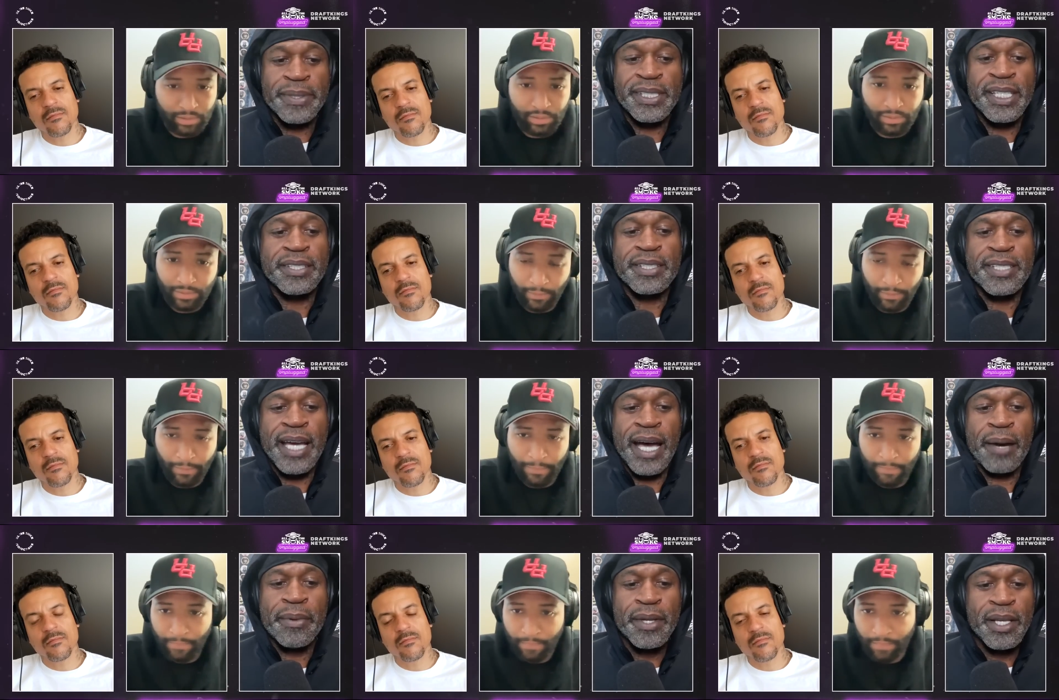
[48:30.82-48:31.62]
Speaker 1: at the
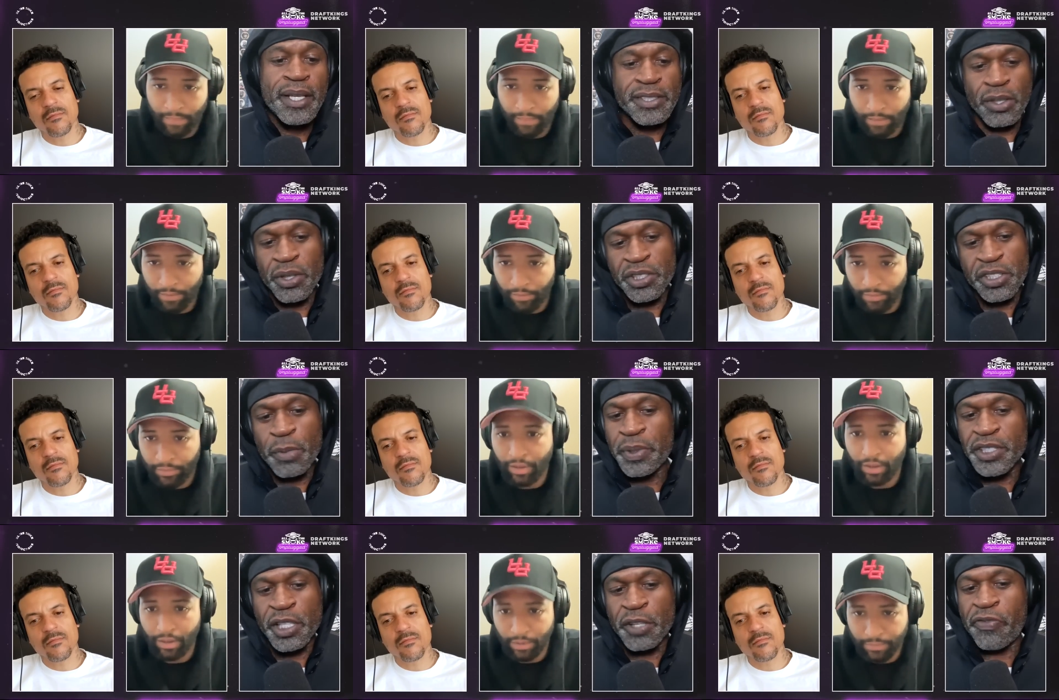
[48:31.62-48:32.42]
top, so it should be
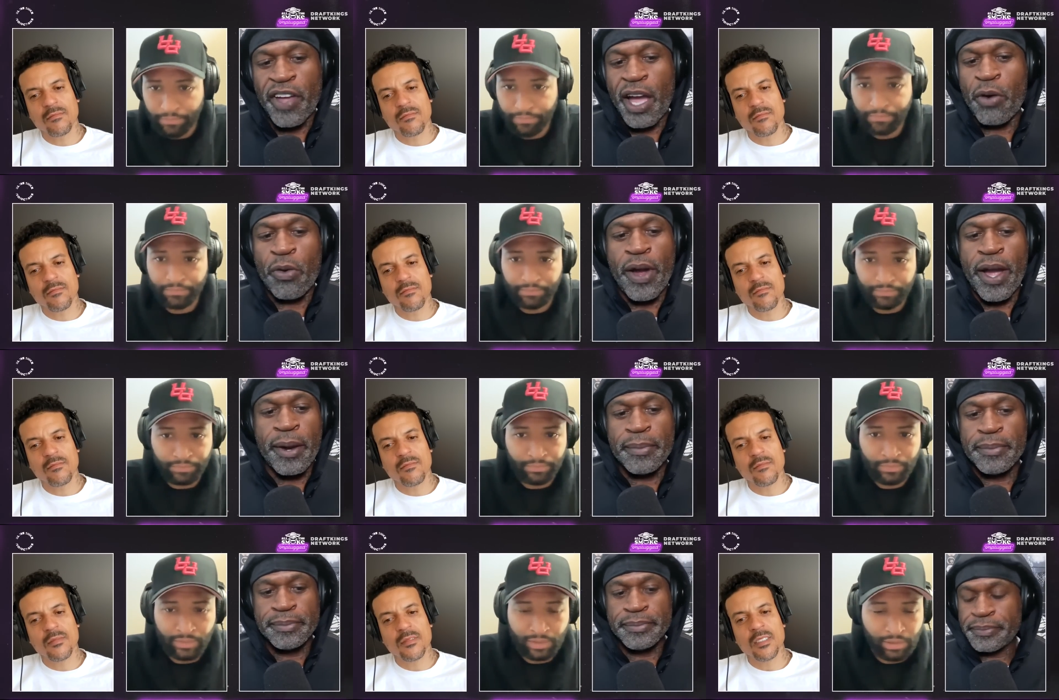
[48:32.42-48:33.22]
just fair rap.
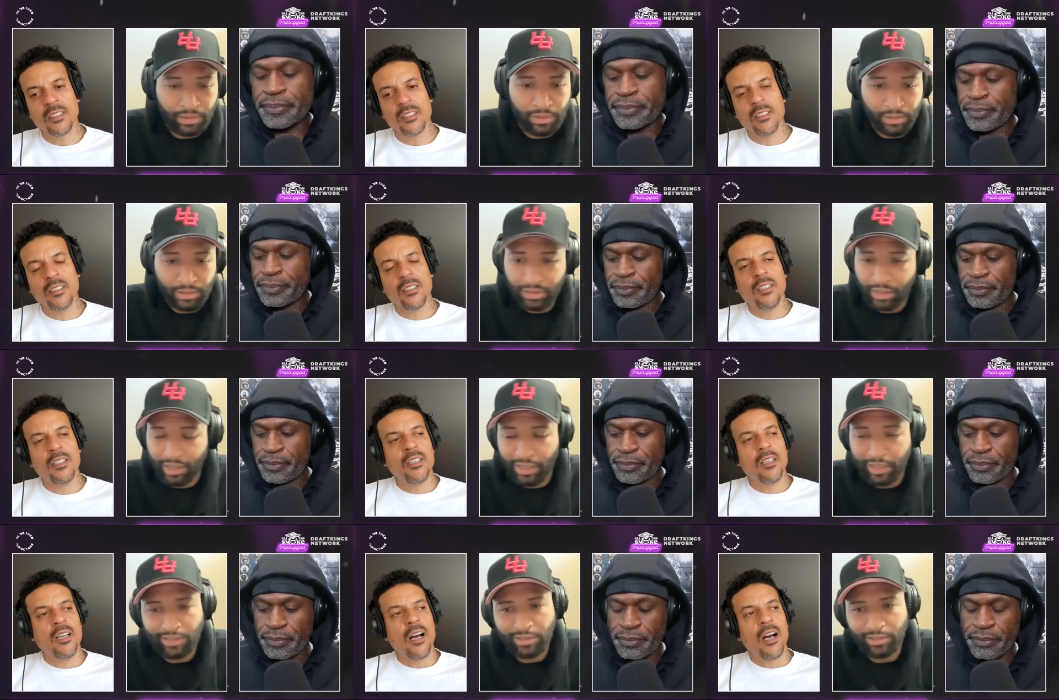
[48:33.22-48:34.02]
Speaker 2: Yeah,
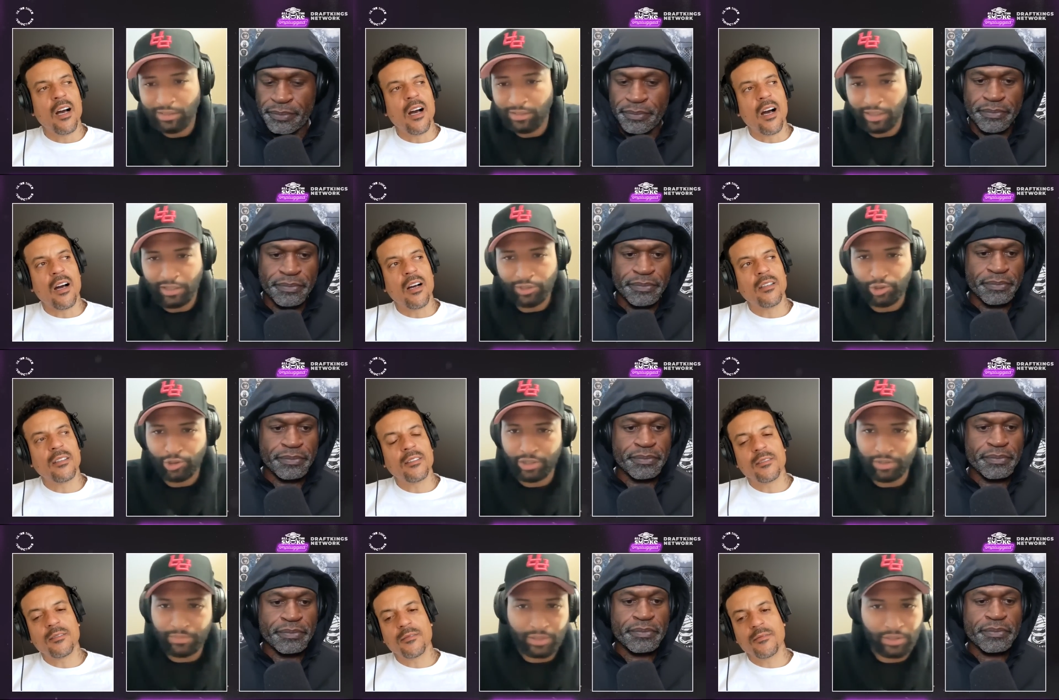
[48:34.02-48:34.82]
this this ain't
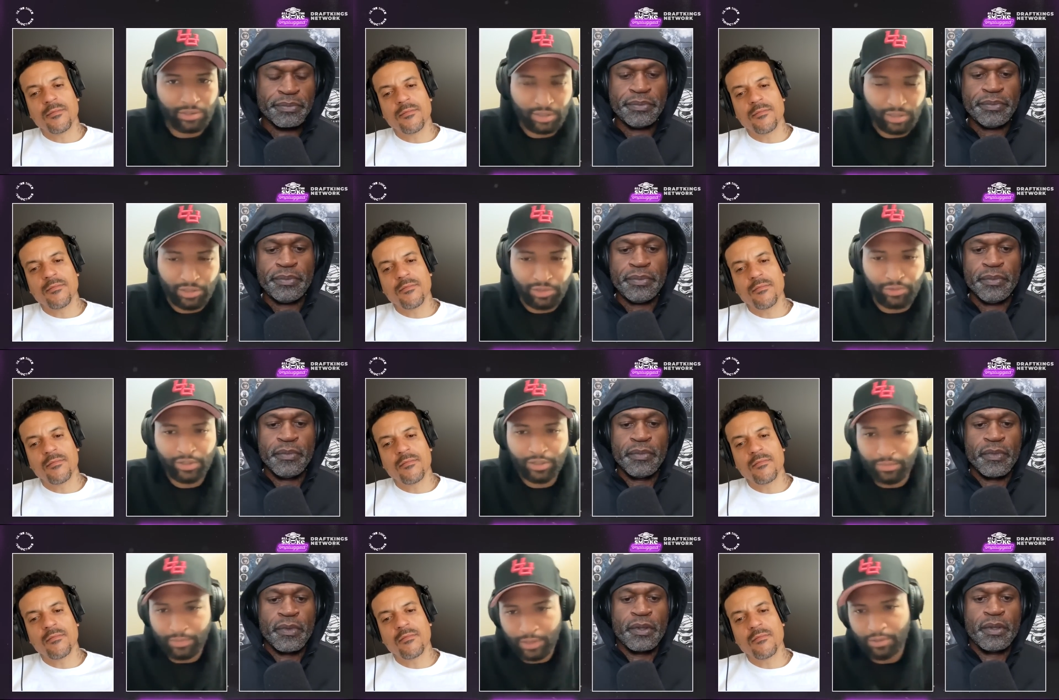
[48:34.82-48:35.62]
drill music. This
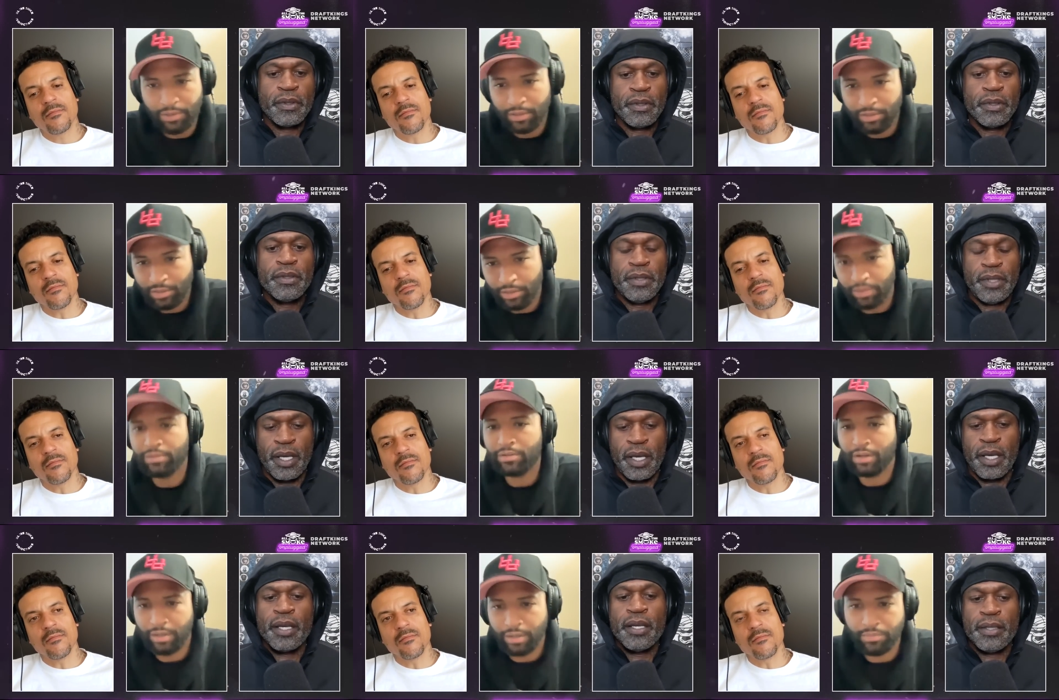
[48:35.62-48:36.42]
real music. So yeah.
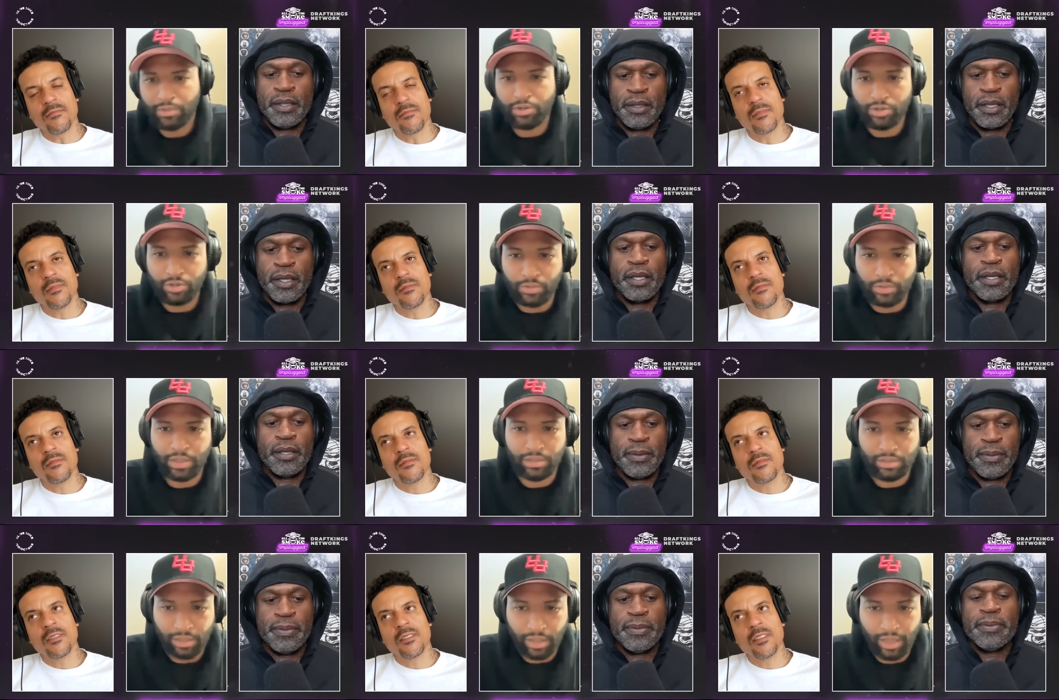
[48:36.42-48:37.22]
Mm-hmm. Uh, I'm, cool with
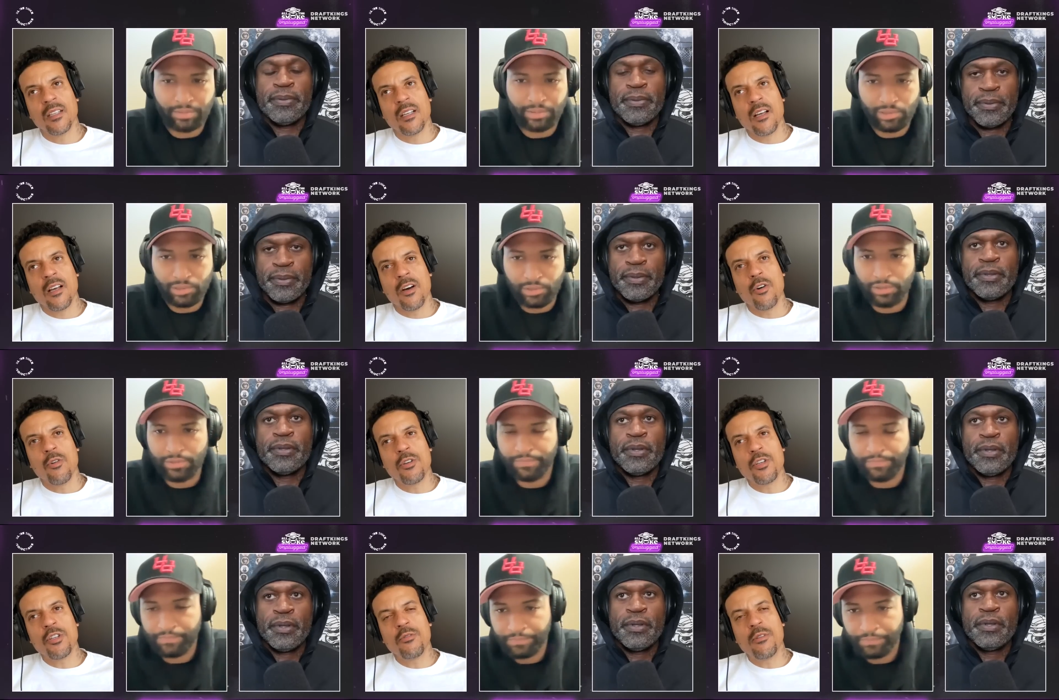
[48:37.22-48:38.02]
it. Absolutely. Who
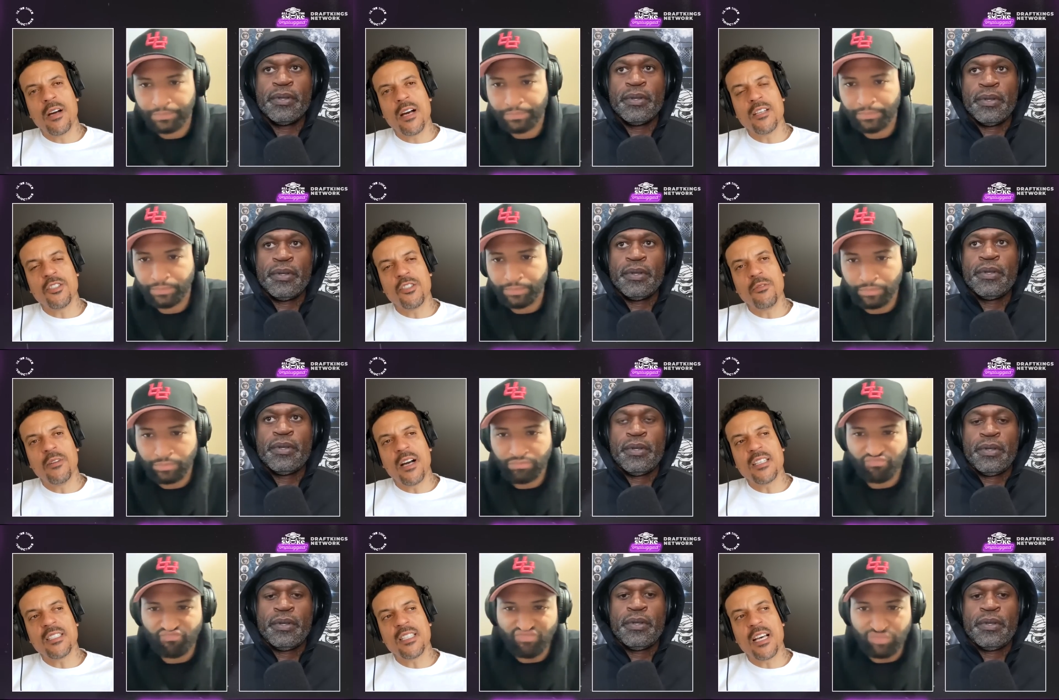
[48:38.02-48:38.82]
Speaker 3: do you got? Do you
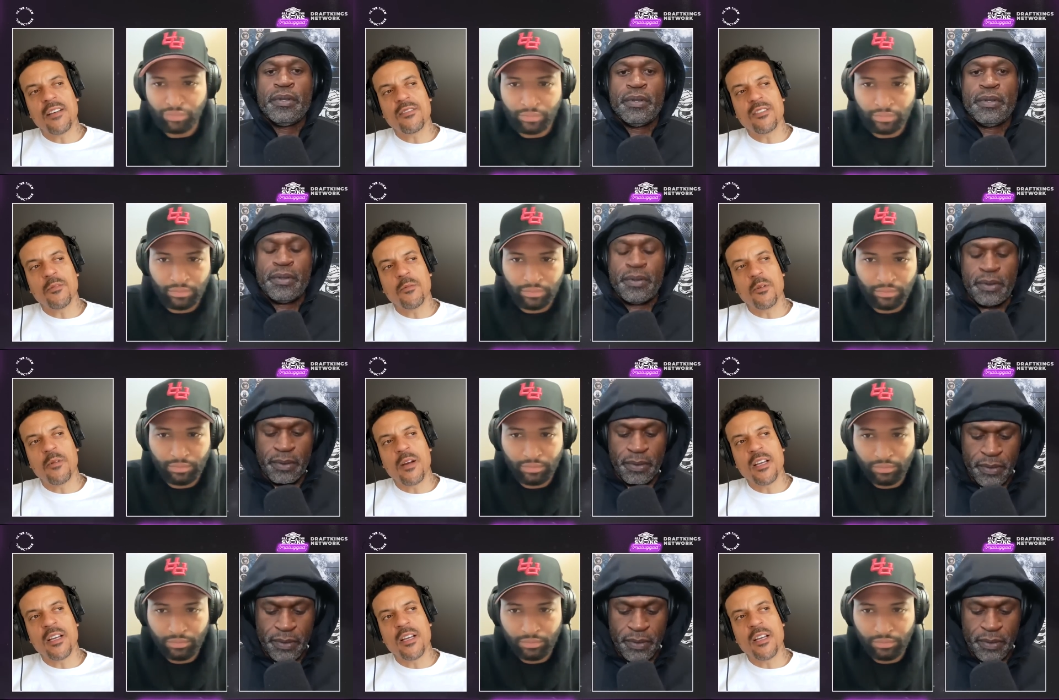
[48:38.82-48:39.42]
guys have someone right